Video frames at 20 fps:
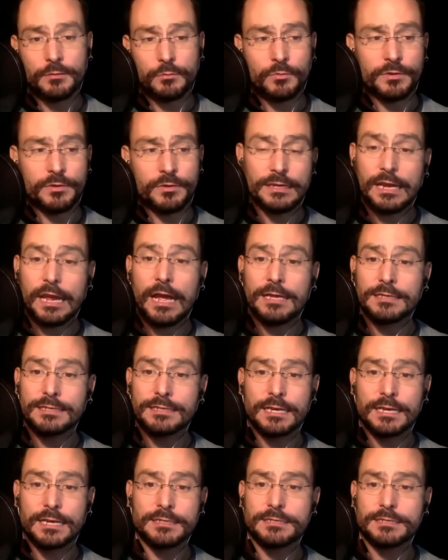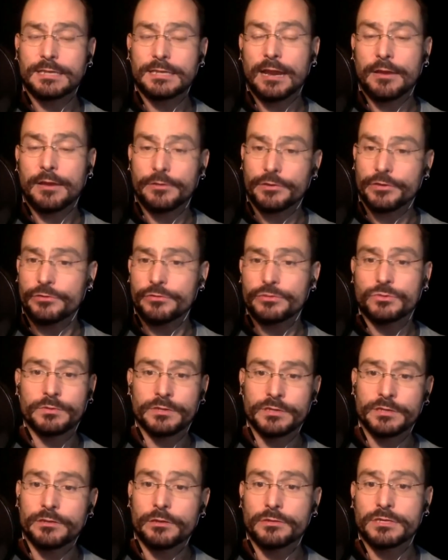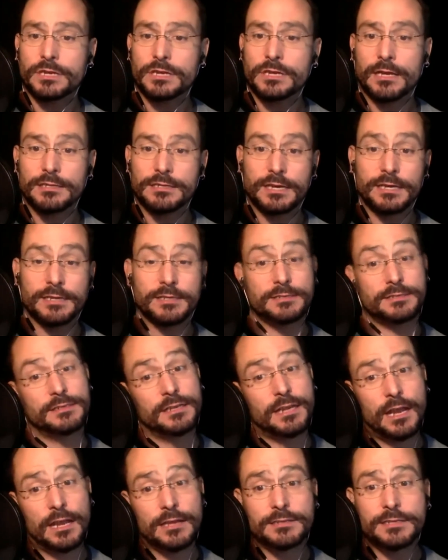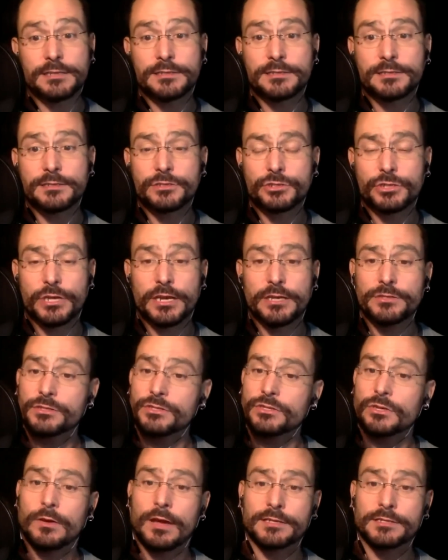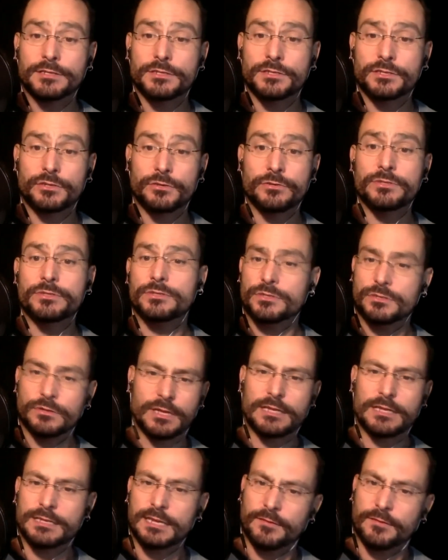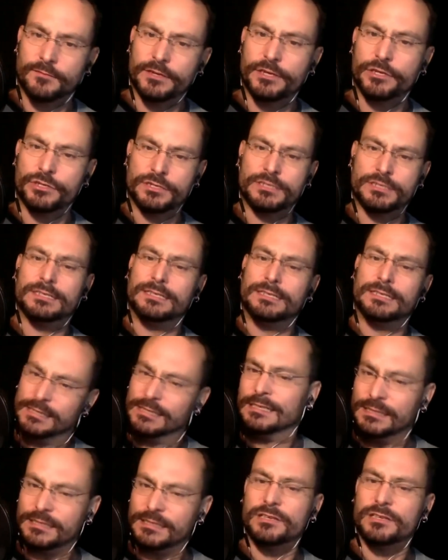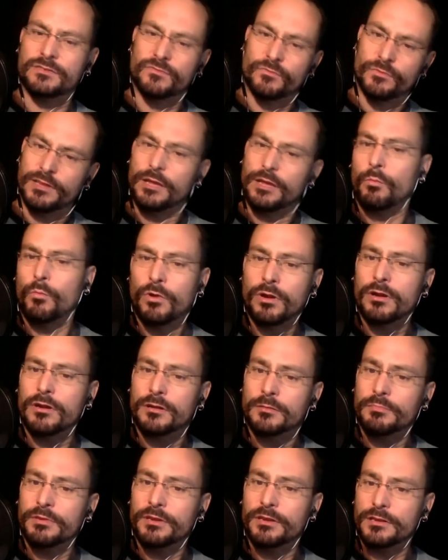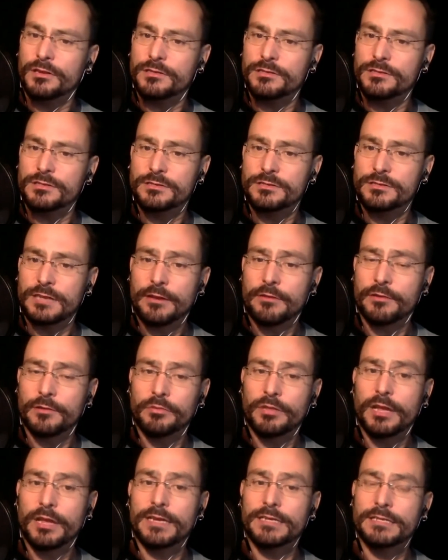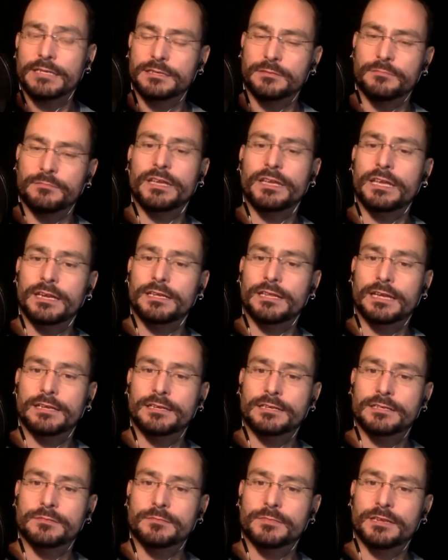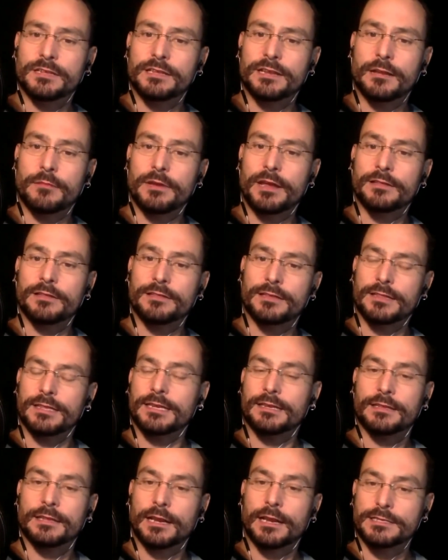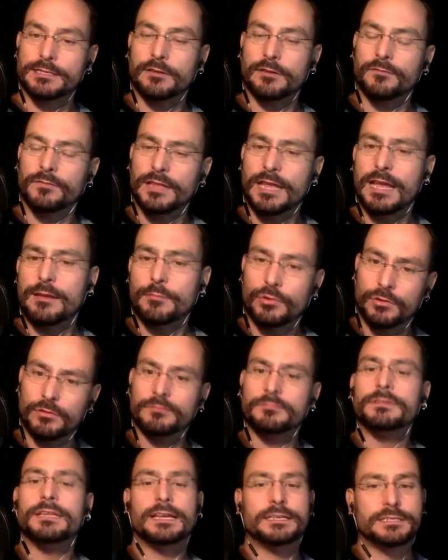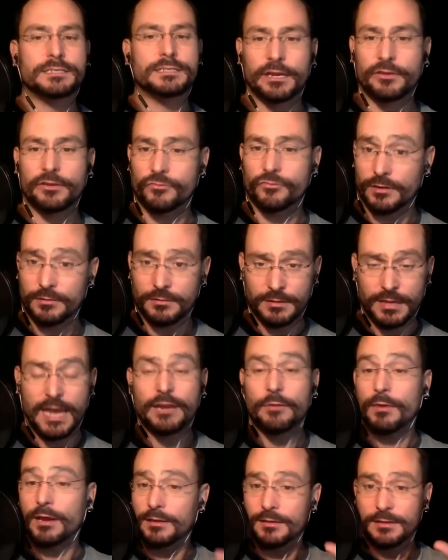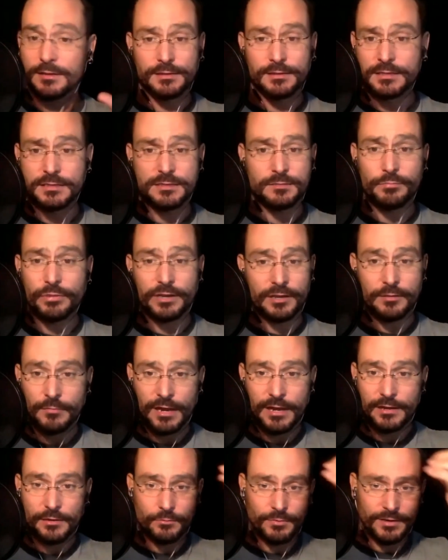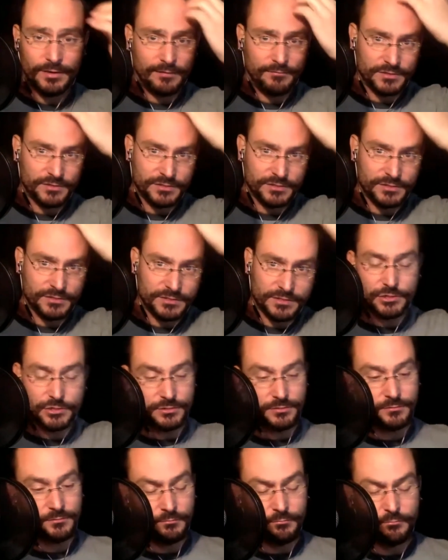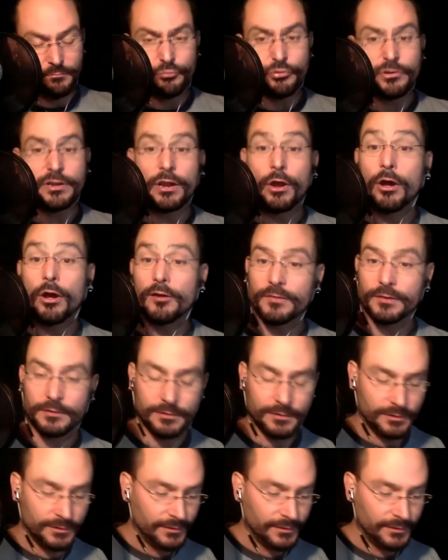within contexts and how they're used within those contexts, and the context has changed, and so has its use, and so that definition doesn't really work because I don't apply it to me, and that doesn't mean that I'm not the thing that I self-label, etc. Anyway, he's a buddy of mine, and we have this discussion pretty often.